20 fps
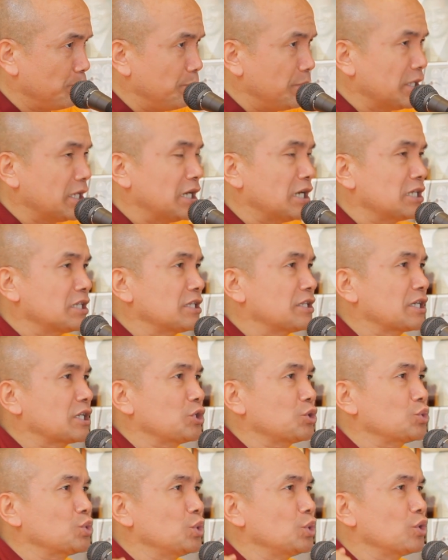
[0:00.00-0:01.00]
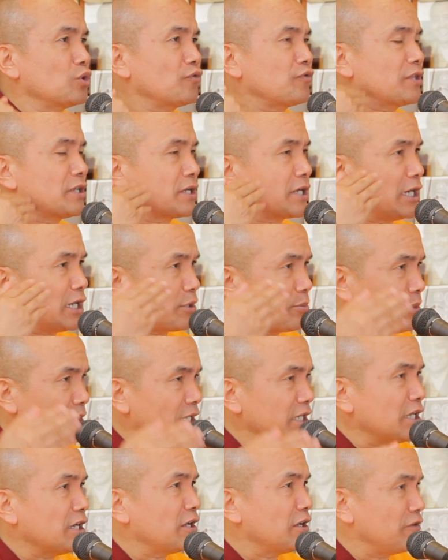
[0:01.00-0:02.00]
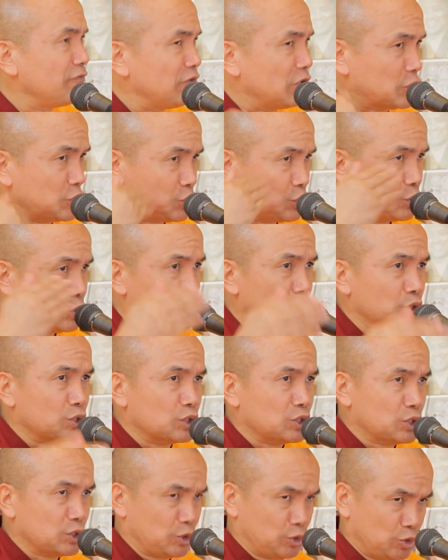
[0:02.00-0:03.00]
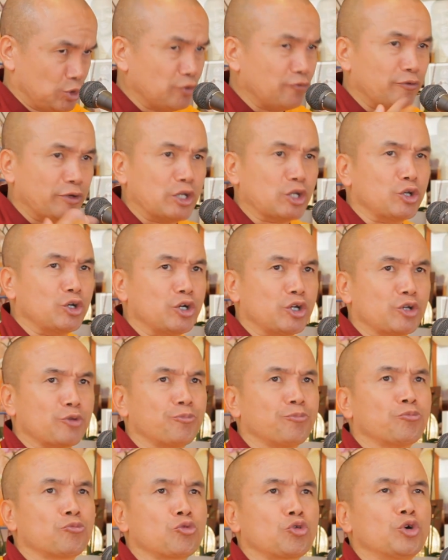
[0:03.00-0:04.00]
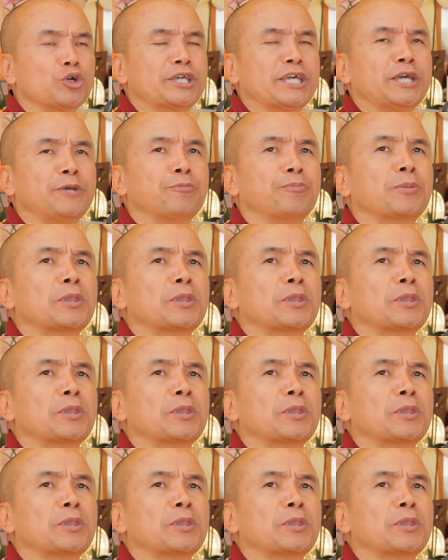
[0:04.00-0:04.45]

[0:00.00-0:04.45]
being under the control of the karma and afflictions. Very good. Okay,